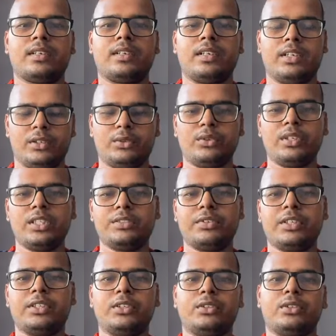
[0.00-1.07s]
In today's
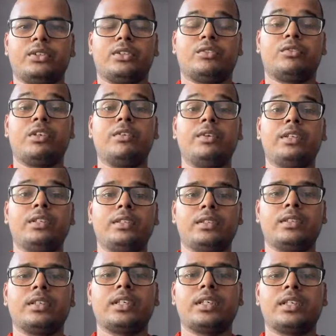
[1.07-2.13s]
video, we will
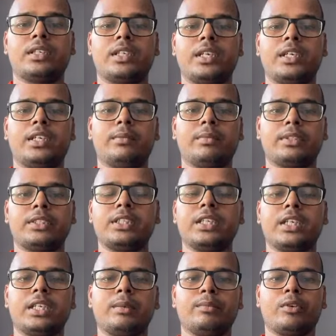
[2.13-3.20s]
create a machine
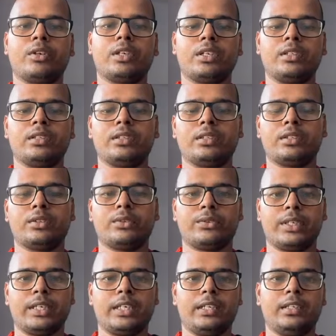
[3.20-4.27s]
learning model
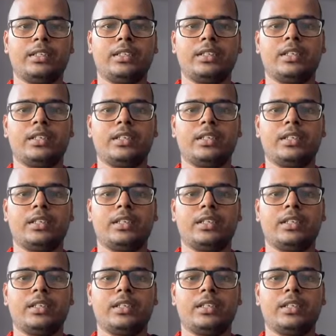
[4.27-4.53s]
where